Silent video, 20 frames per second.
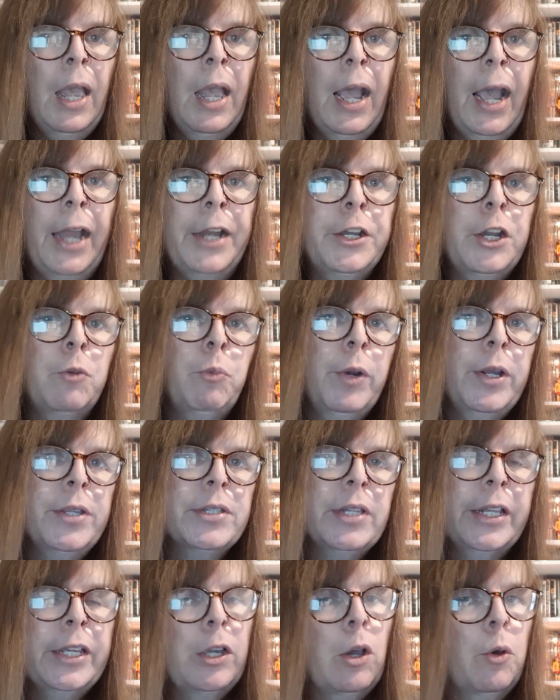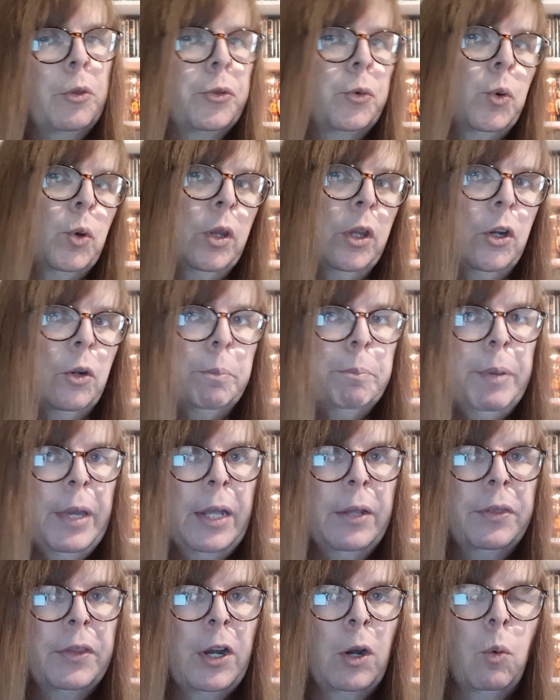I did recently go through a little
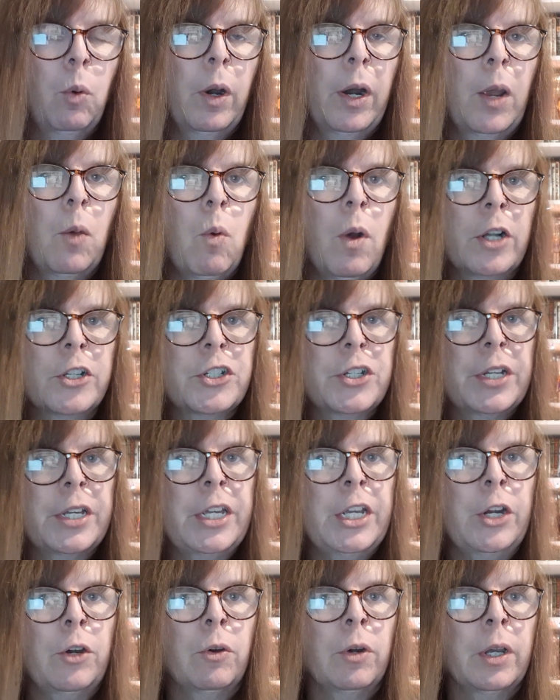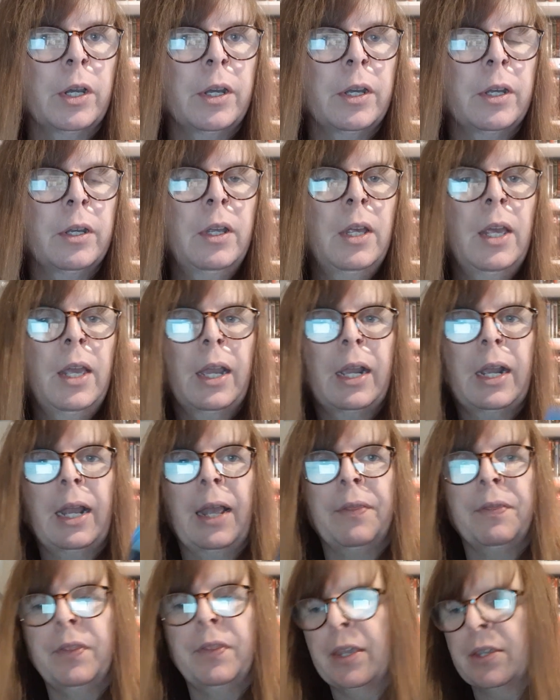bit there where I watched Akira
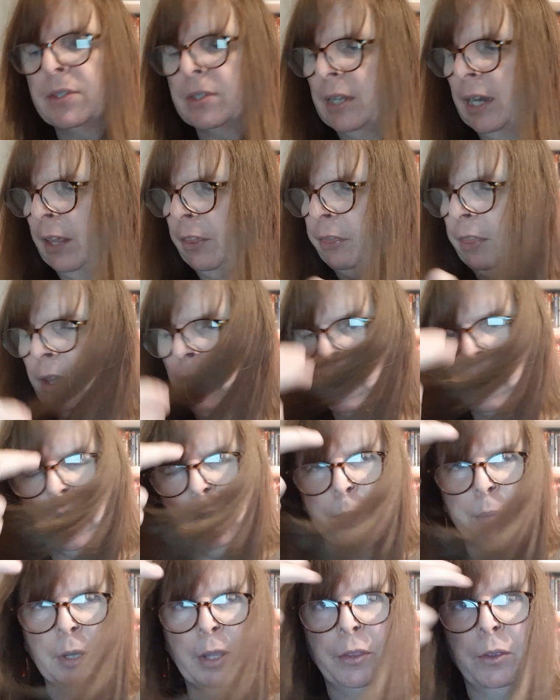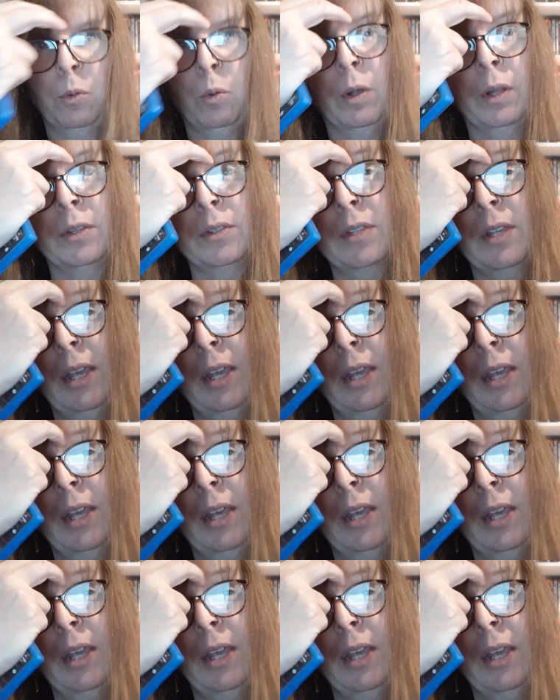and this, and I think a couple other ones.